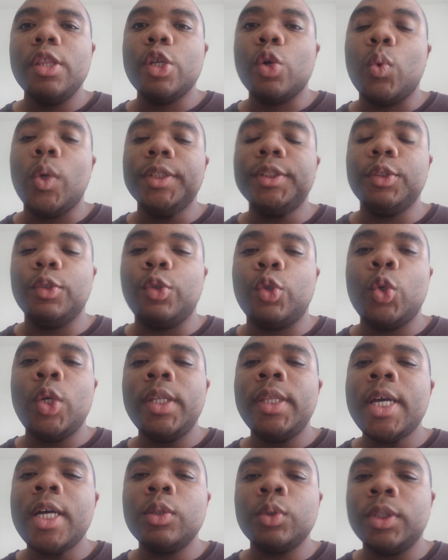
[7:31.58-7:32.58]
The Russell
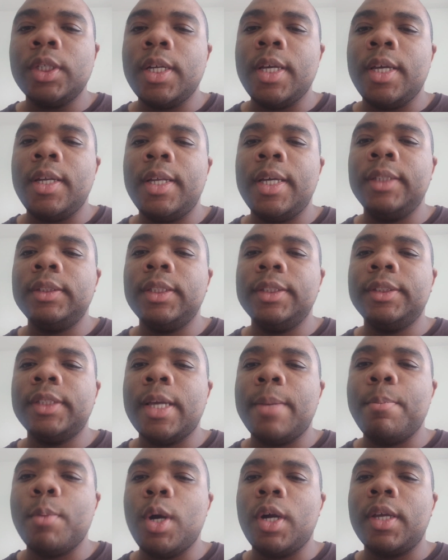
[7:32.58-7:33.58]
3000 Index is
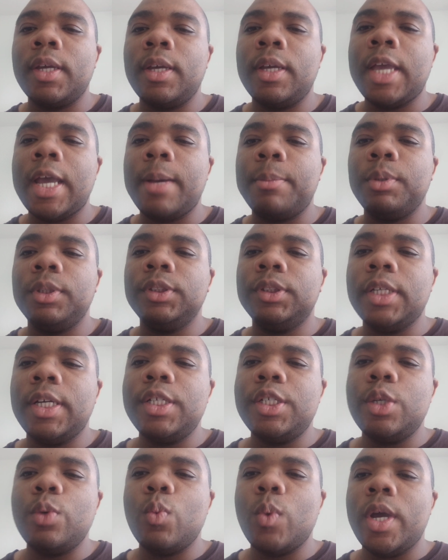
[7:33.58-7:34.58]
a market
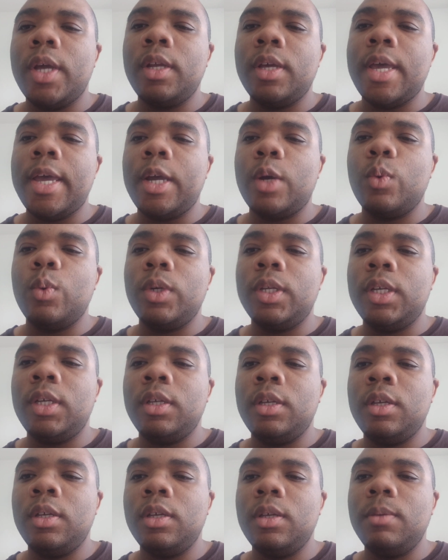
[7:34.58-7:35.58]
capitalization weighted
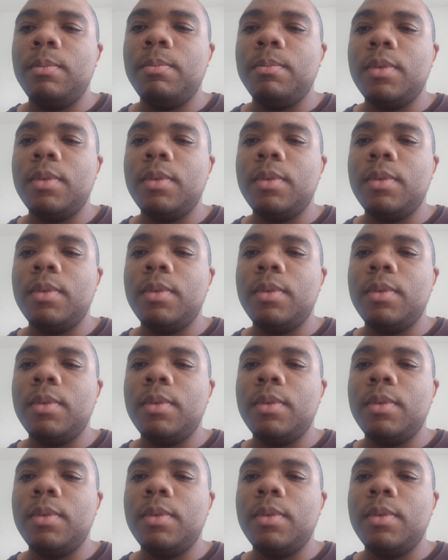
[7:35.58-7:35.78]
equity